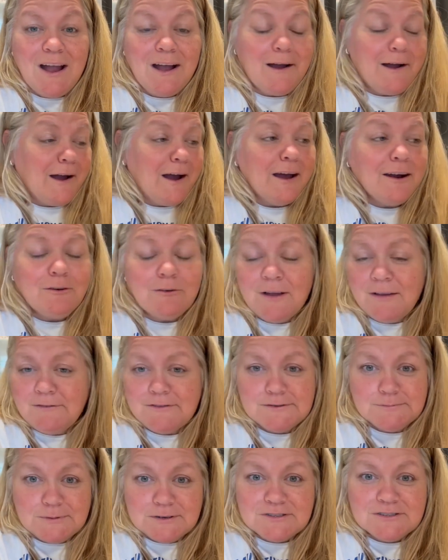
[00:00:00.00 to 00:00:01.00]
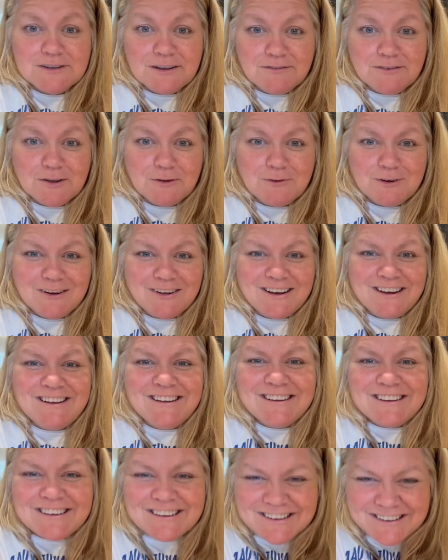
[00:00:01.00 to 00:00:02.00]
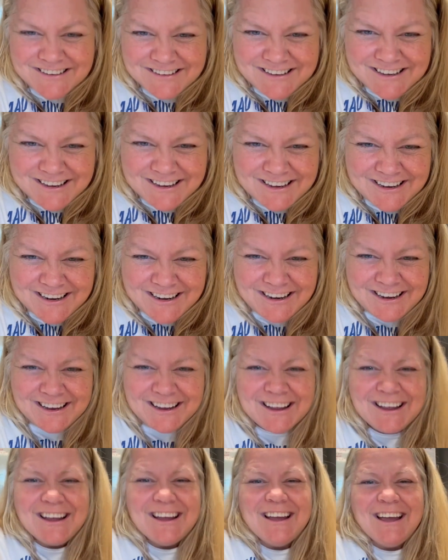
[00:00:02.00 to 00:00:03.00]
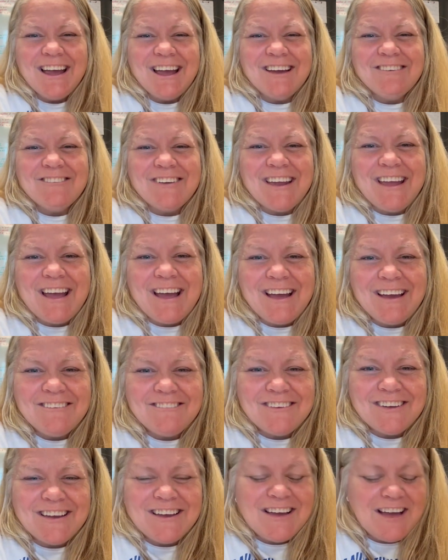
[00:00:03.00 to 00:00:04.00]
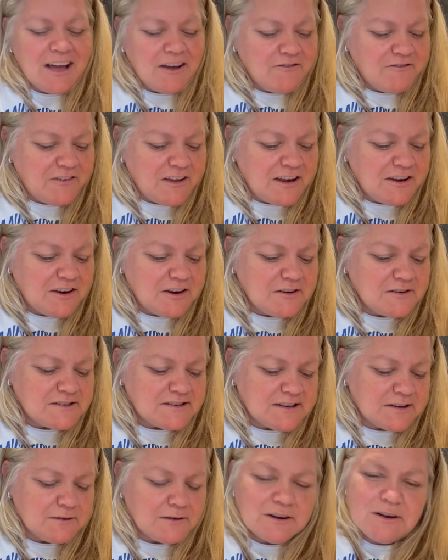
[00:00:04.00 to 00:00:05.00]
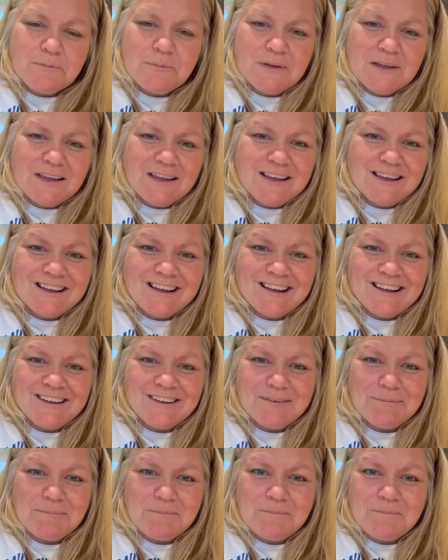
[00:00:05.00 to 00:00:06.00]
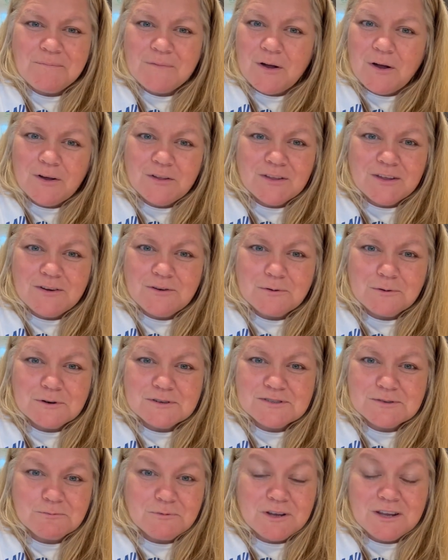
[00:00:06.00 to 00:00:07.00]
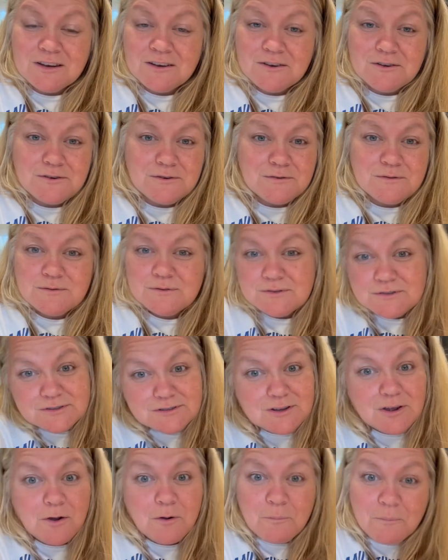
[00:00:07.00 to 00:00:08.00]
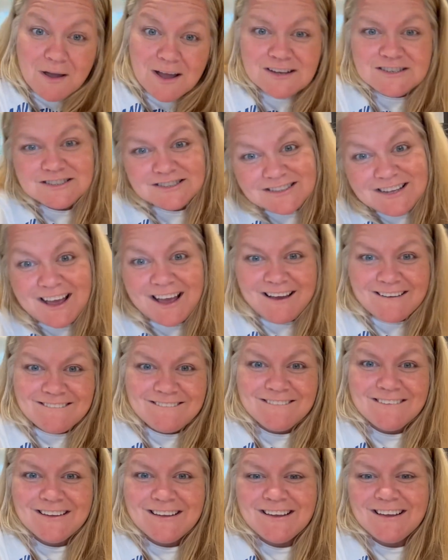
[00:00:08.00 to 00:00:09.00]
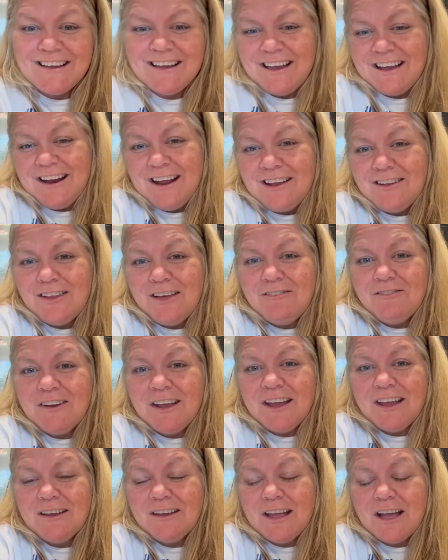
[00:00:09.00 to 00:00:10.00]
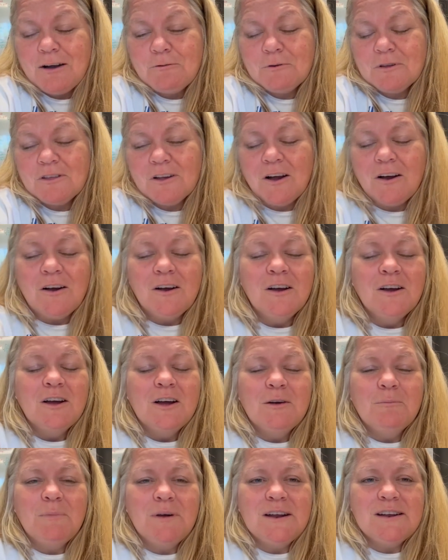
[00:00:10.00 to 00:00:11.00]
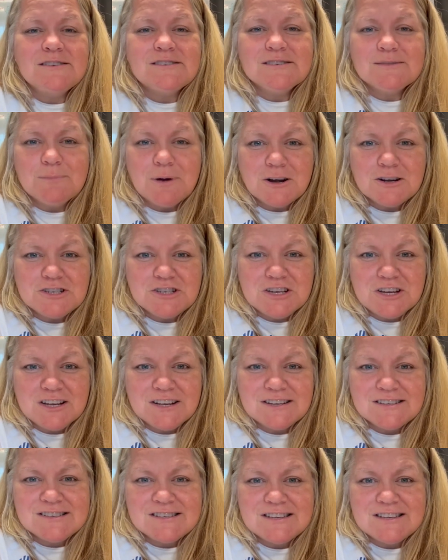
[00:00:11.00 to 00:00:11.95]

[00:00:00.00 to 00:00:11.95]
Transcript: I don't have as much stuff going on. Okay. And we have a venue, so it'll be all indoors, and we can do so much stuff. And I'd love to hang out with y'all. But it's Smart Chicks,